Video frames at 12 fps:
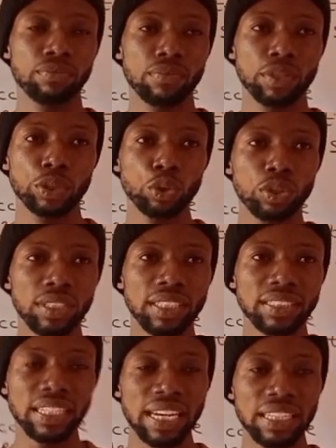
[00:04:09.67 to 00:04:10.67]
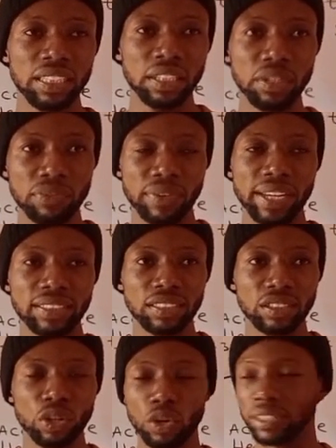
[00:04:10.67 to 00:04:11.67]
So these are the
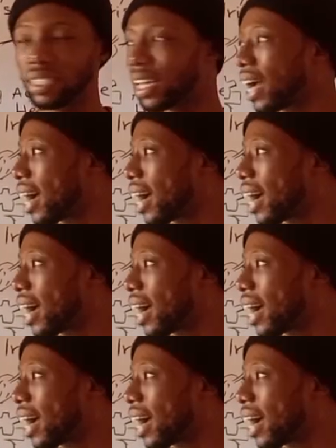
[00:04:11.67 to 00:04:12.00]
effects on the